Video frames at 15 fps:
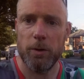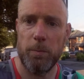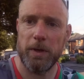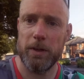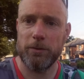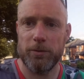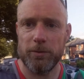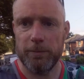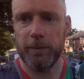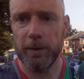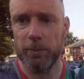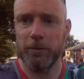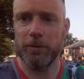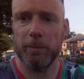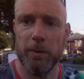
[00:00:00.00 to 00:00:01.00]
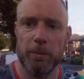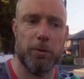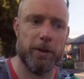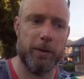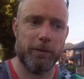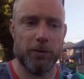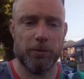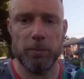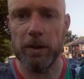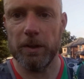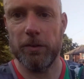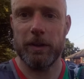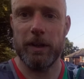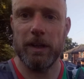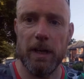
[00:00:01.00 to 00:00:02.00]
appear to have filmed some of the previous
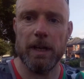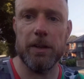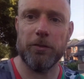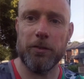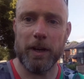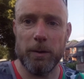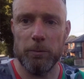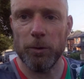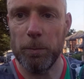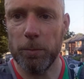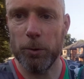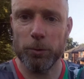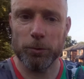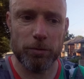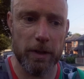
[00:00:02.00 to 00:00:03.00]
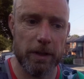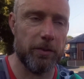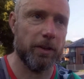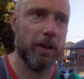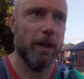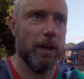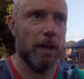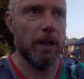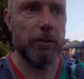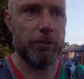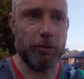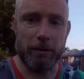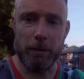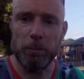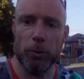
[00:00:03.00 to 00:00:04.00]
ones in landscape, not portrait.
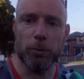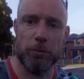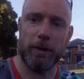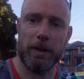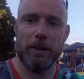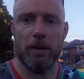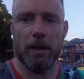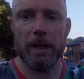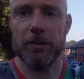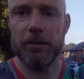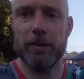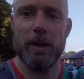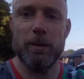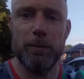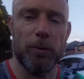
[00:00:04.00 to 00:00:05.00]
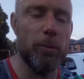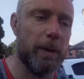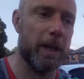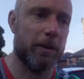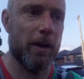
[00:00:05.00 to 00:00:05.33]
Sorry, portrait, not landscape format.